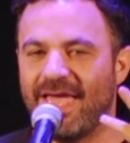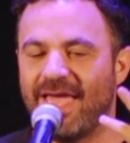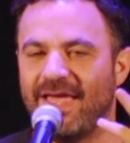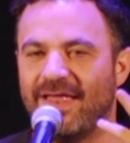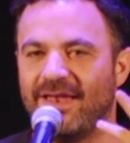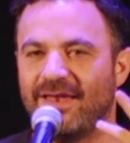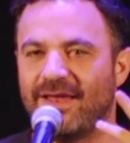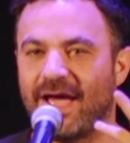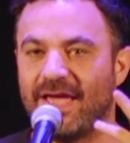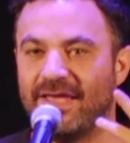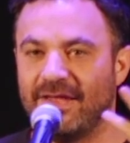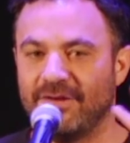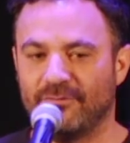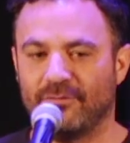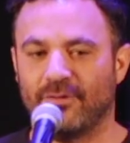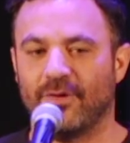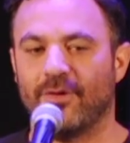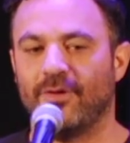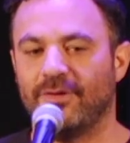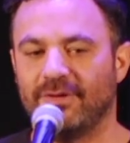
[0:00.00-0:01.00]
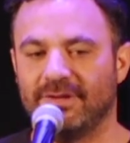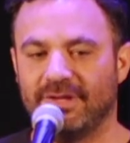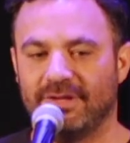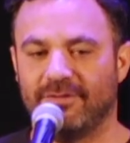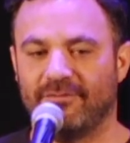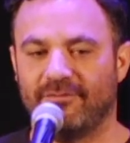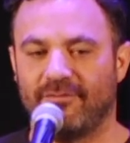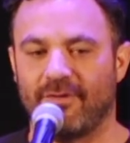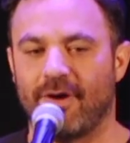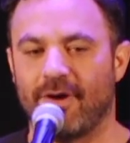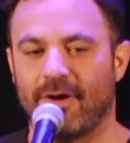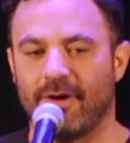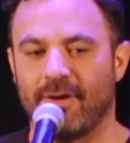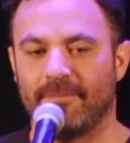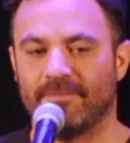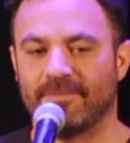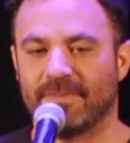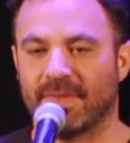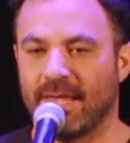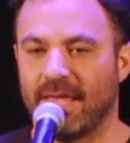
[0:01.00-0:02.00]
and I enrolled in the
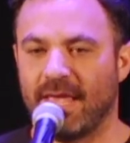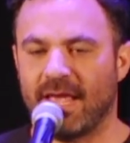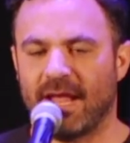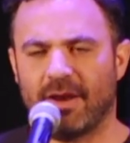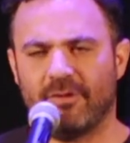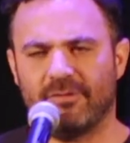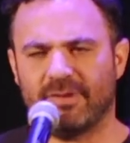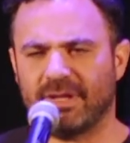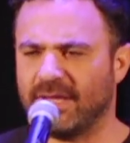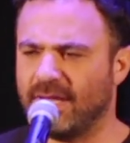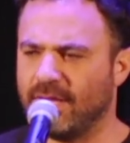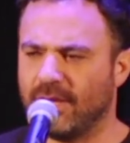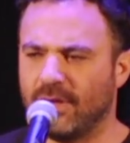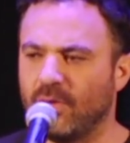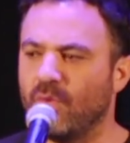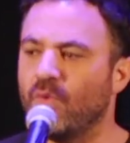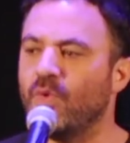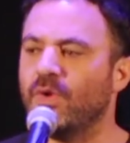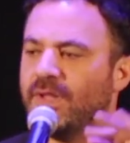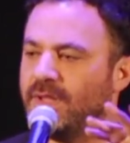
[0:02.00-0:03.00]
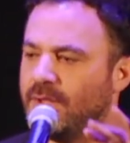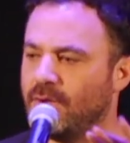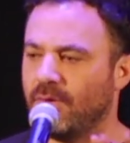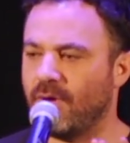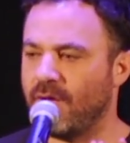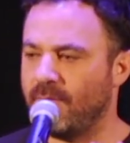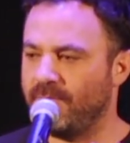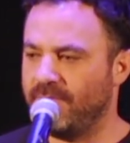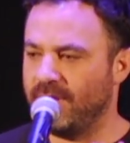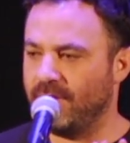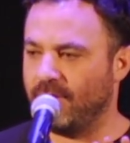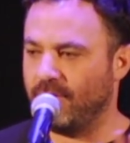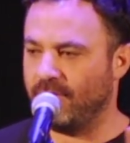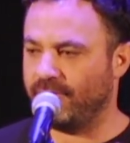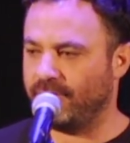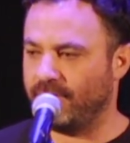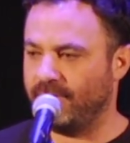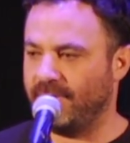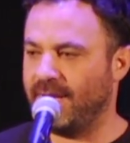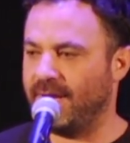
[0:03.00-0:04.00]
fall. And I was like, it could only go uphill
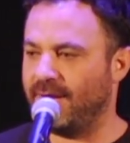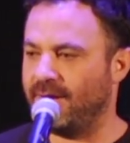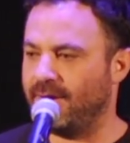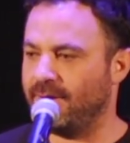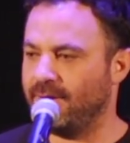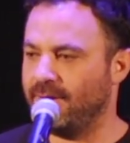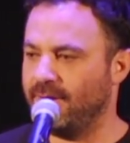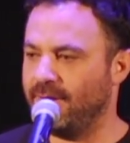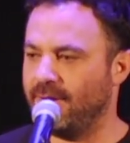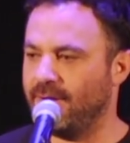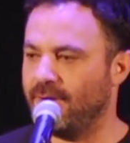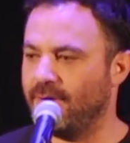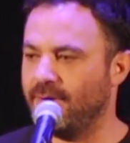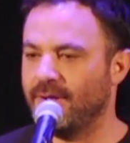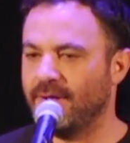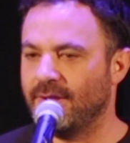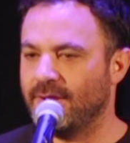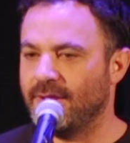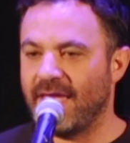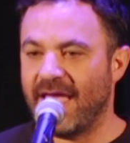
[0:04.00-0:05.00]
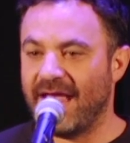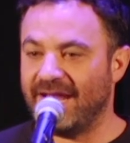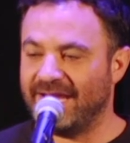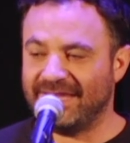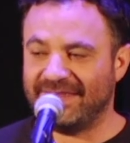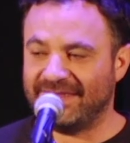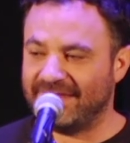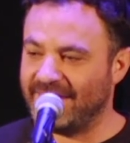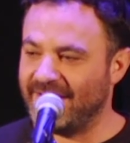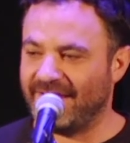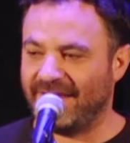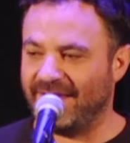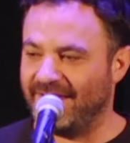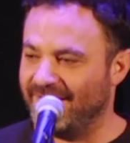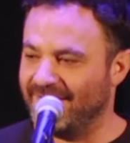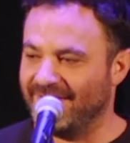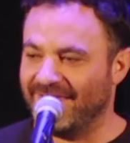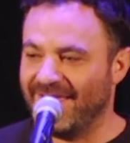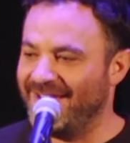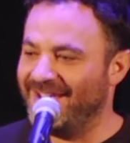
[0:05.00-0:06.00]
from there, you know? And it
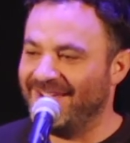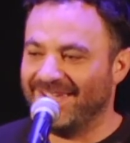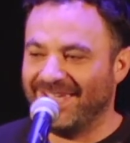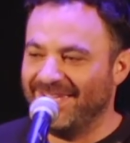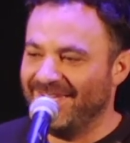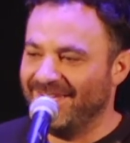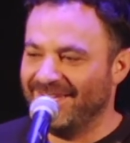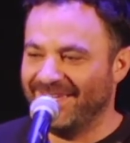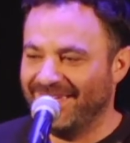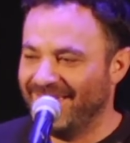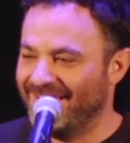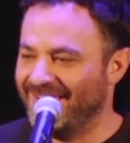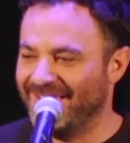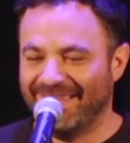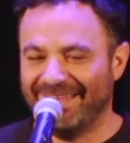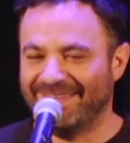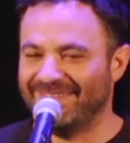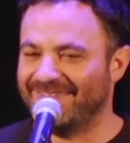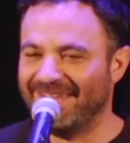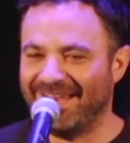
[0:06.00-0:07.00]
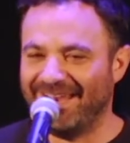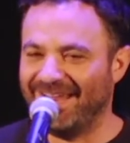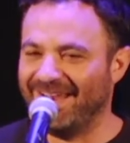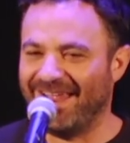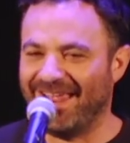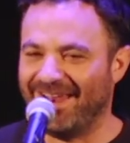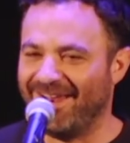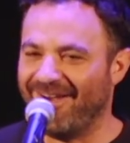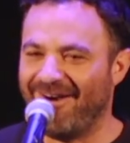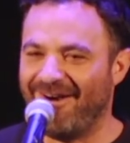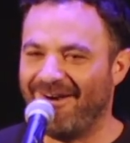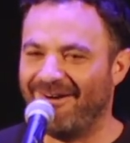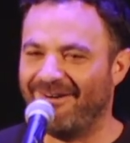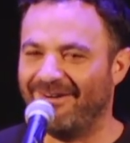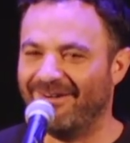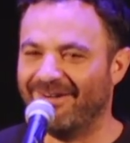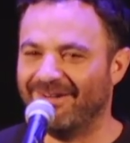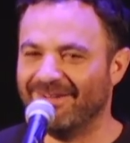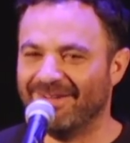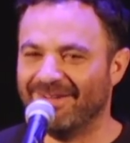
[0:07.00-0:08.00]
didn't, like, it didn't at all.